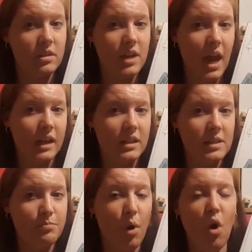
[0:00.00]
getting
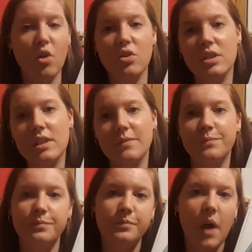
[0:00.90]
this box,
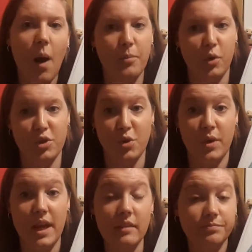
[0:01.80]
I'm not sure
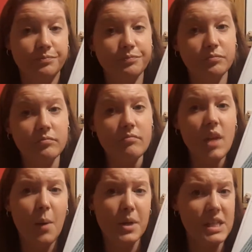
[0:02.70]
yet.
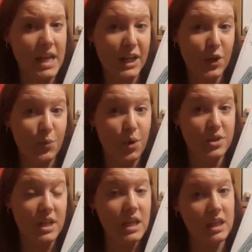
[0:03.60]
I'm going to take a look
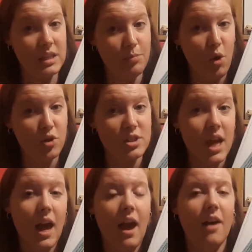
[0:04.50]
what's in this box
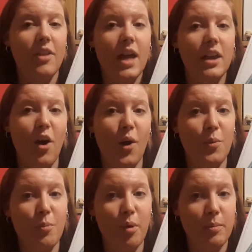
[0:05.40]
and then I
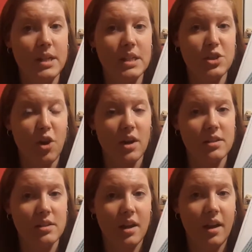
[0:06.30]
will probably
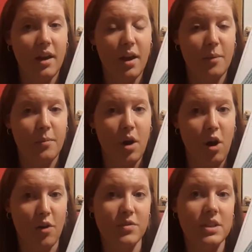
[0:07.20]
decide um,
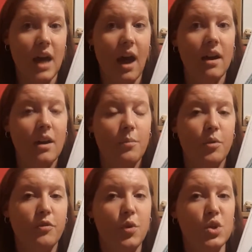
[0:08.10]
after that.
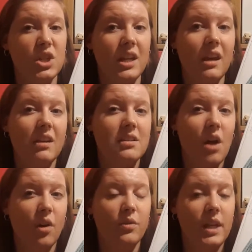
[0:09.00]
But fortunately it is
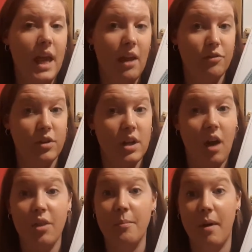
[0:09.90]
only every
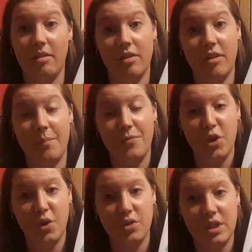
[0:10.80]
other month
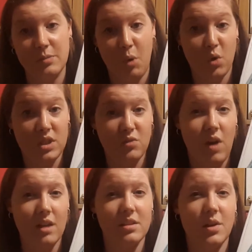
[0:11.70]
that this box is
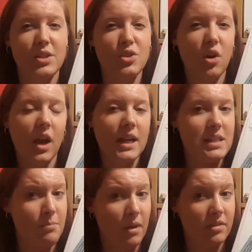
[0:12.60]
around. So it's not like
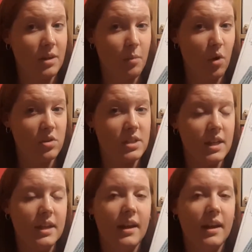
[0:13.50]
it's a monthly box.